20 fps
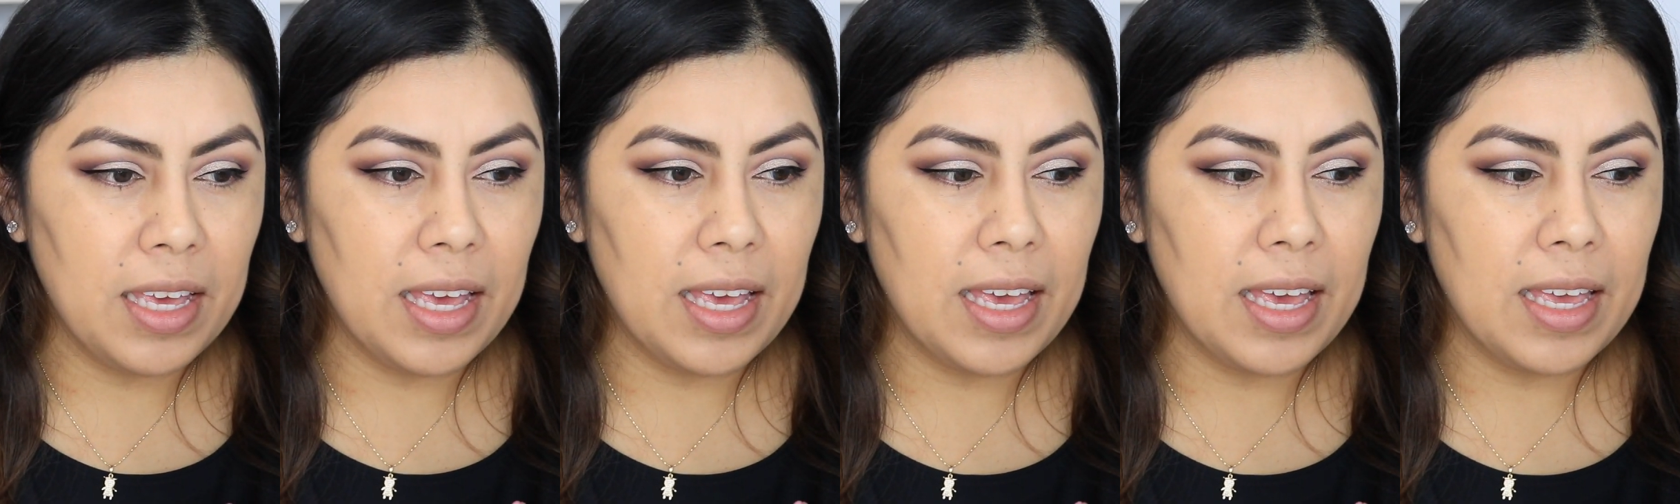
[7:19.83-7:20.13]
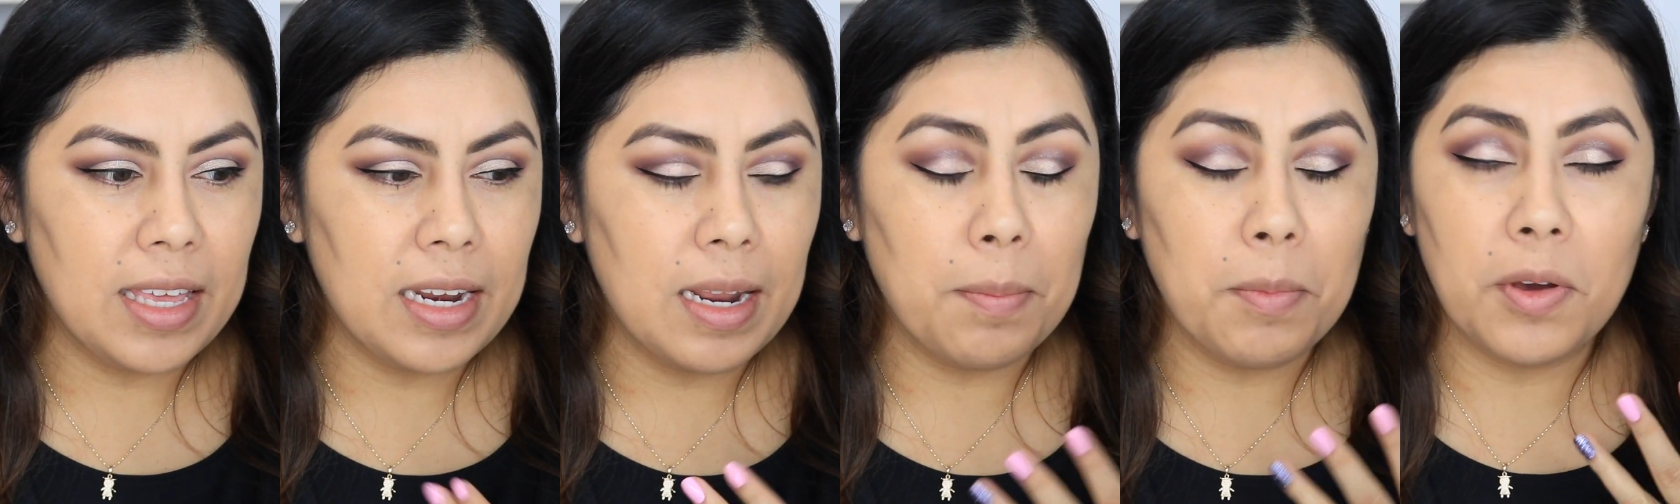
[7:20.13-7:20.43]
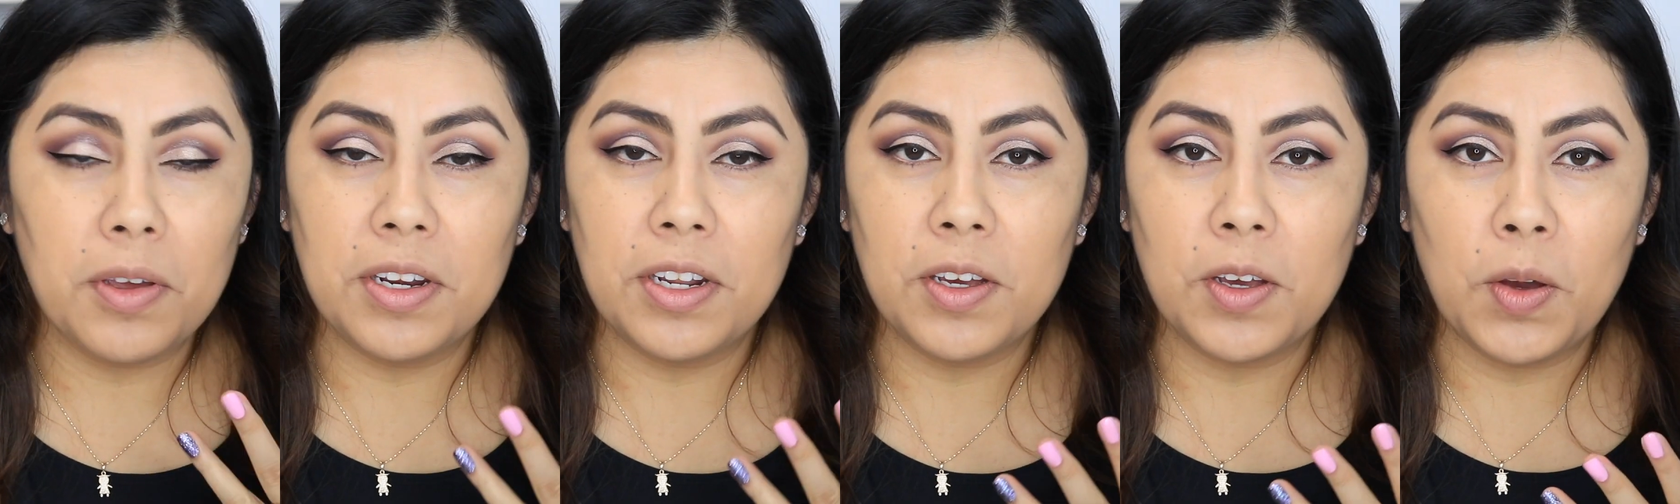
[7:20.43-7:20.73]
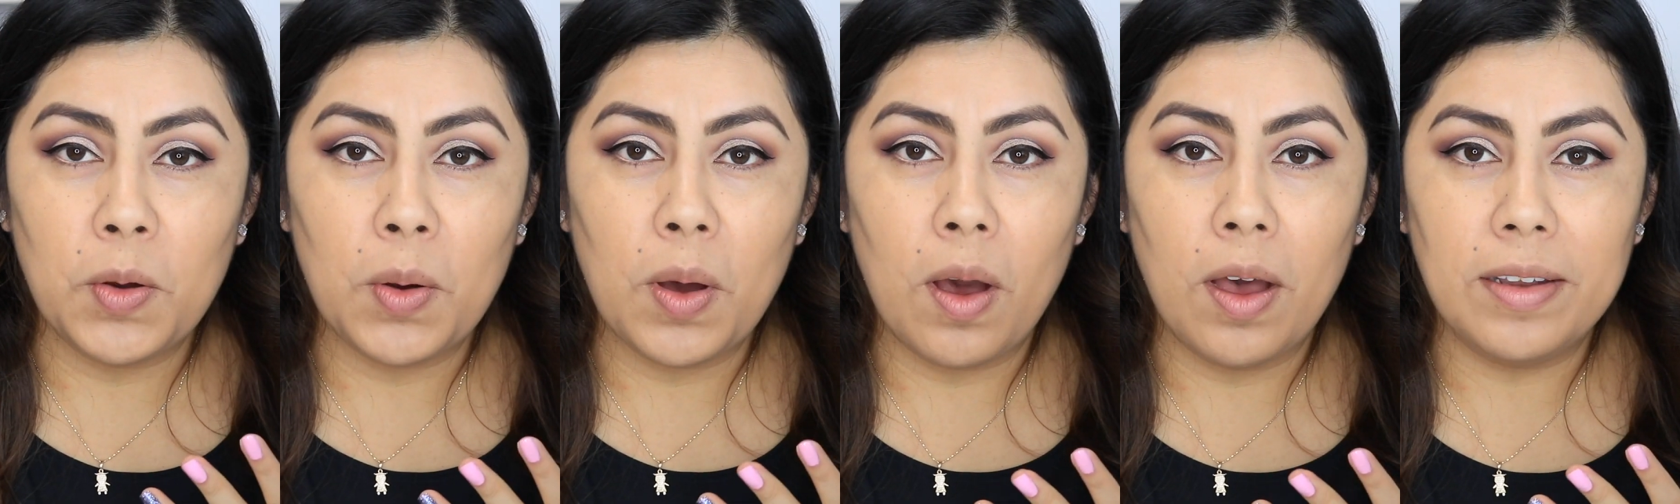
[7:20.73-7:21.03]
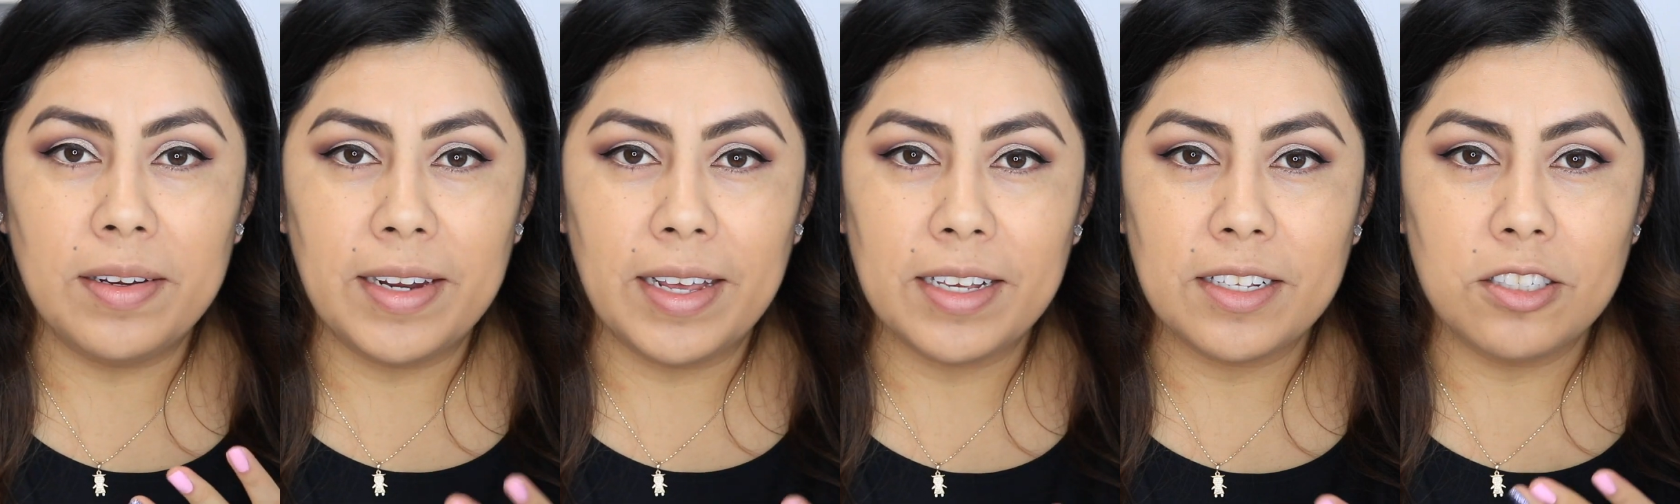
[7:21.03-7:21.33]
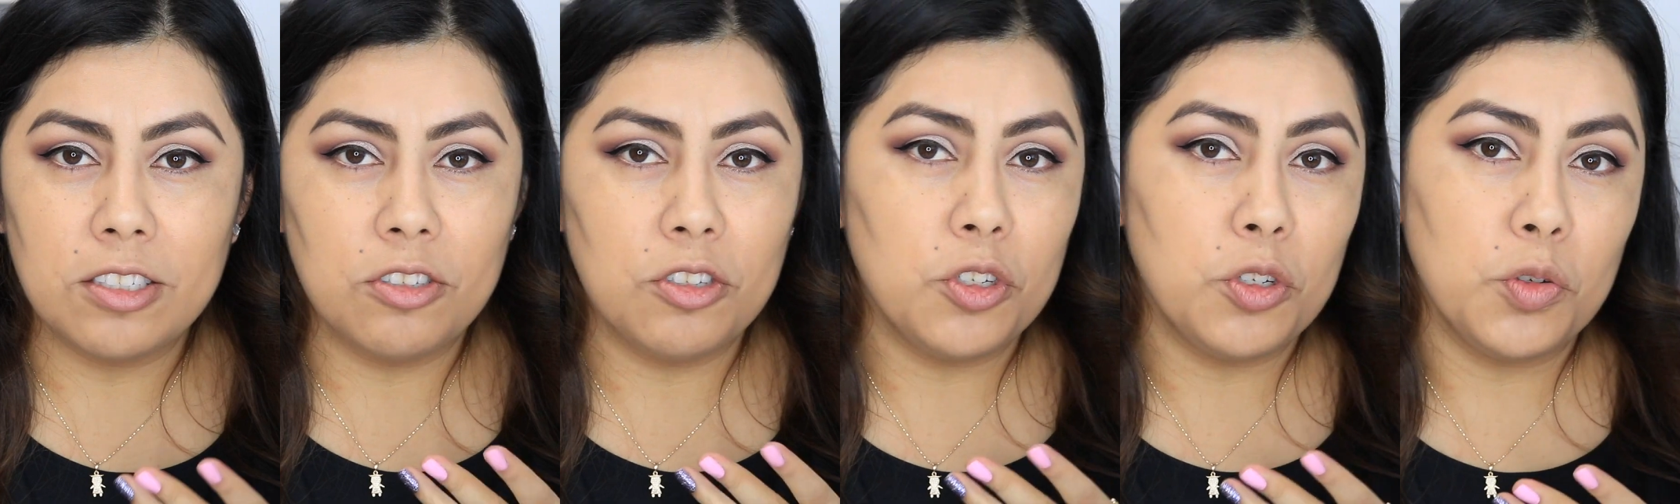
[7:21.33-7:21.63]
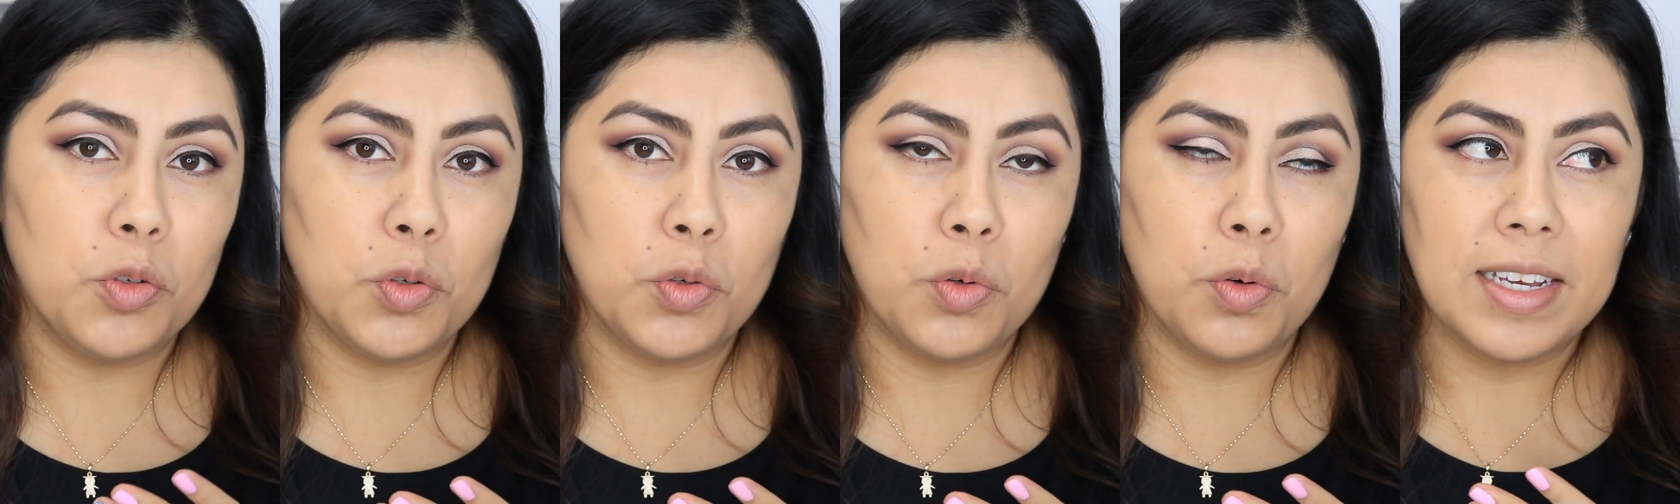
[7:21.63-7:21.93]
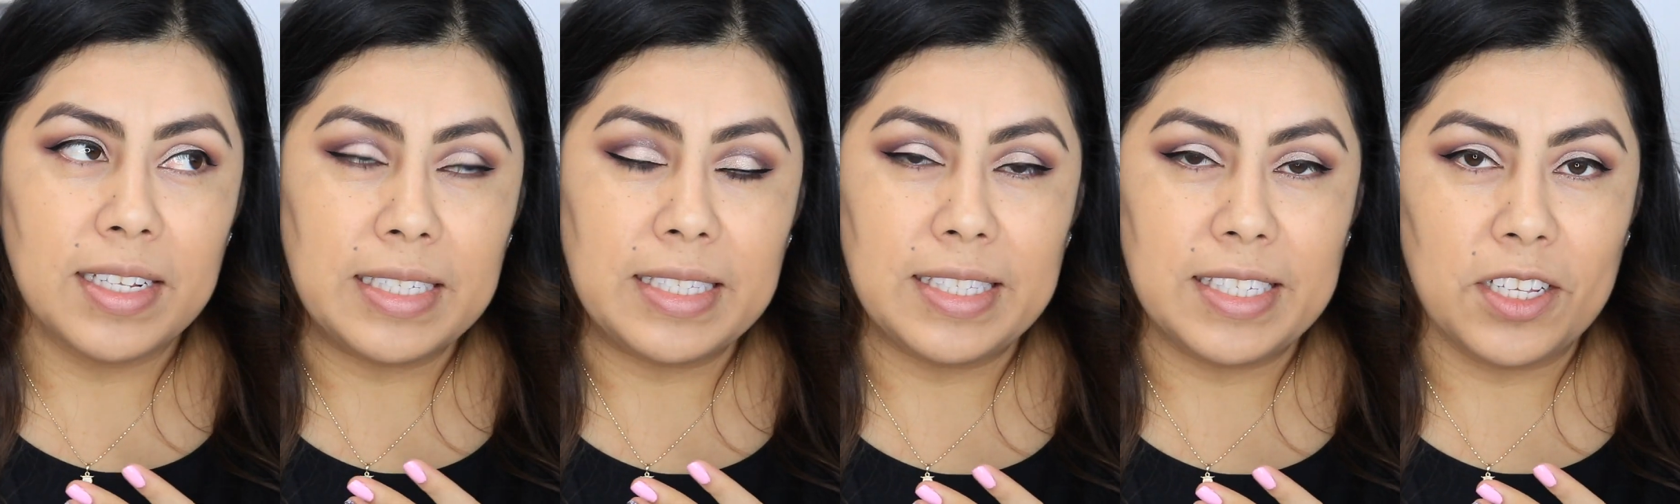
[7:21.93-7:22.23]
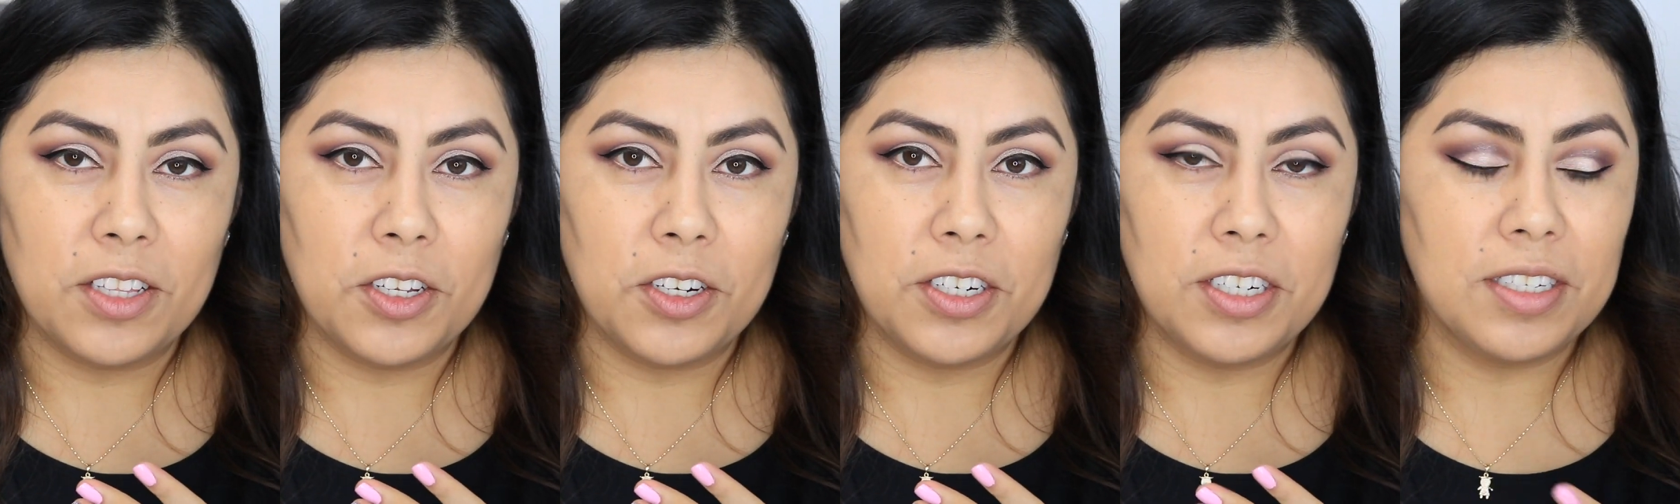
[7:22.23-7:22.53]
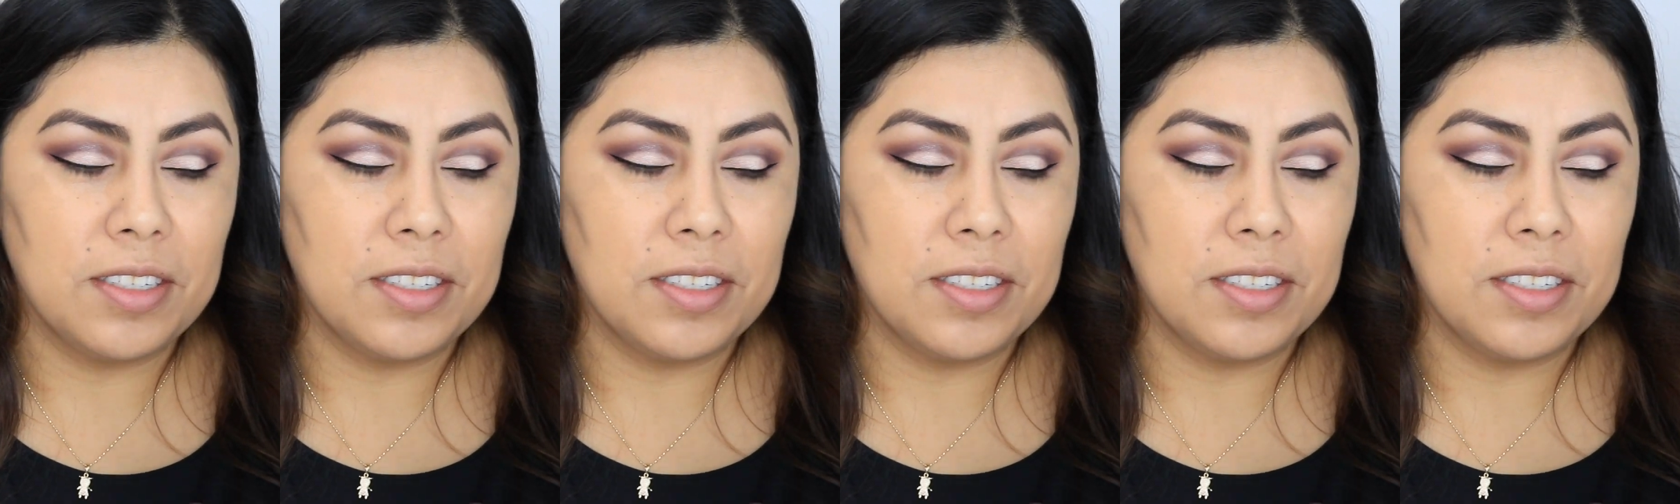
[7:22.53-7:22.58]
and I'm going to go on next to concealer.